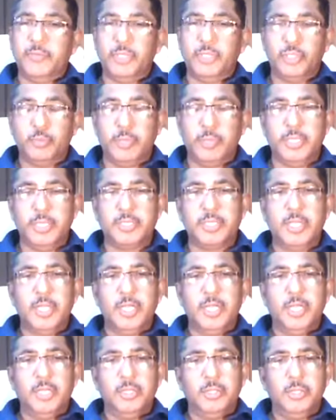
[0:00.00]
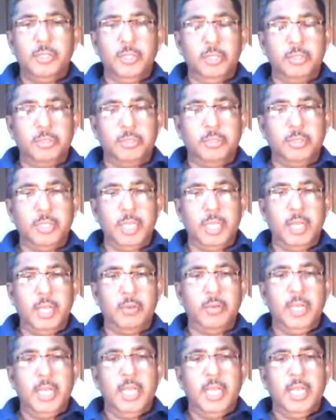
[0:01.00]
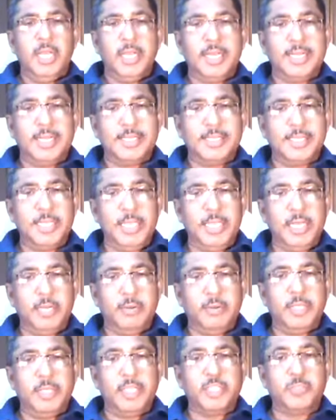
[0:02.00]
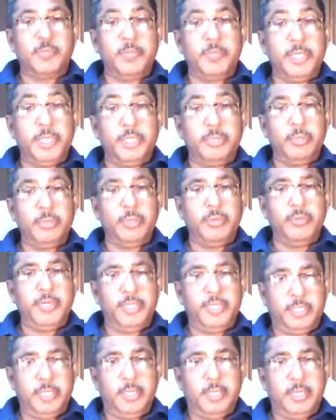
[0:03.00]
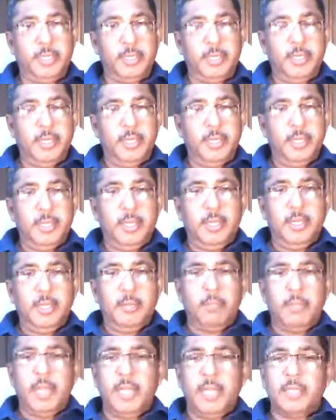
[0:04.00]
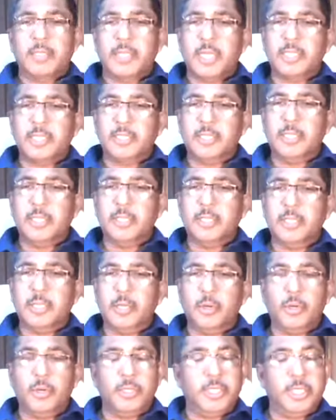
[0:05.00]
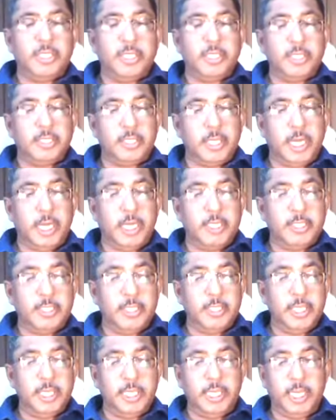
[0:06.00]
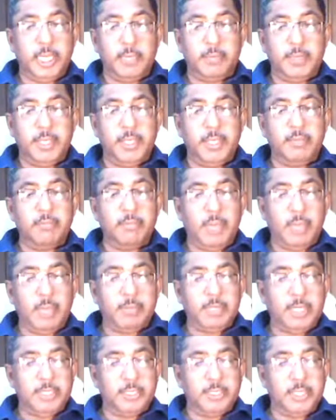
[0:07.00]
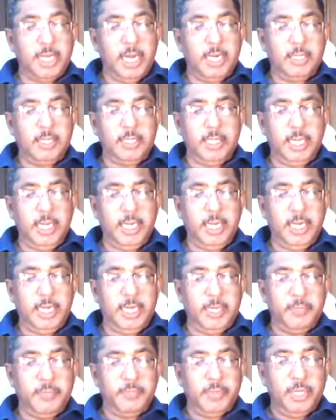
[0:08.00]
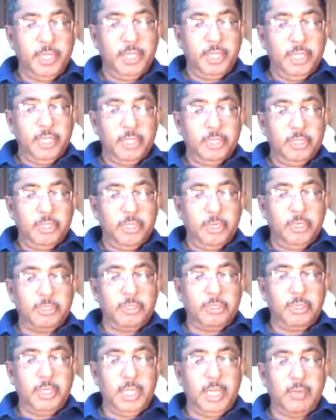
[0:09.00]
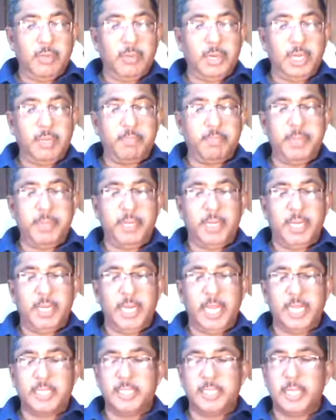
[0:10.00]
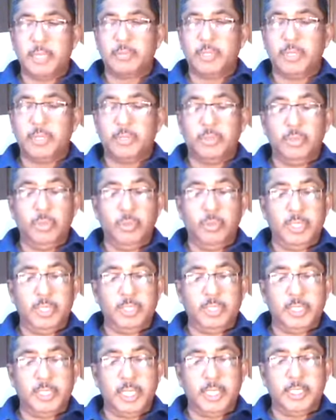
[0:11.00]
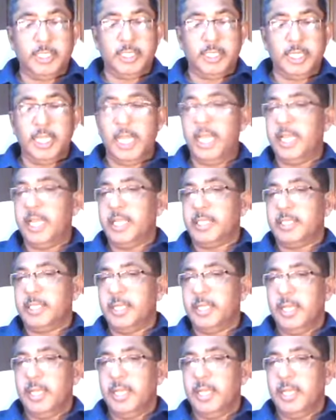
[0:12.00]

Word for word: which means those who have received the spiritual vision by trusting the Lord Jesus Christ, they can be baptized. And thirdly, those who have repented. Acts chapter 2, verse 38.